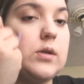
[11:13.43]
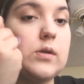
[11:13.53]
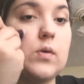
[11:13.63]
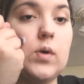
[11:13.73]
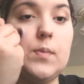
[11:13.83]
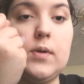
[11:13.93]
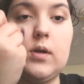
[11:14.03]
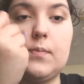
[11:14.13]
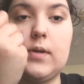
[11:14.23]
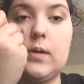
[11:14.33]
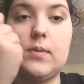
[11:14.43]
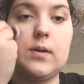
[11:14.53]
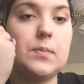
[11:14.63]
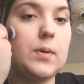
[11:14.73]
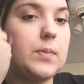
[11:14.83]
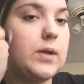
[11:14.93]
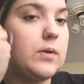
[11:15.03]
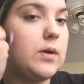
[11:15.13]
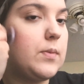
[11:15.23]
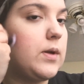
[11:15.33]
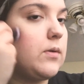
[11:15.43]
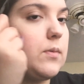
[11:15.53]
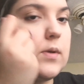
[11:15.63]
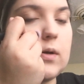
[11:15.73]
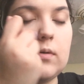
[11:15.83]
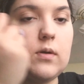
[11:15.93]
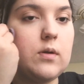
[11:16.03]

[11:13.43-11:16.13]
Just go up and up and up and up, up and down, up and down, up and down.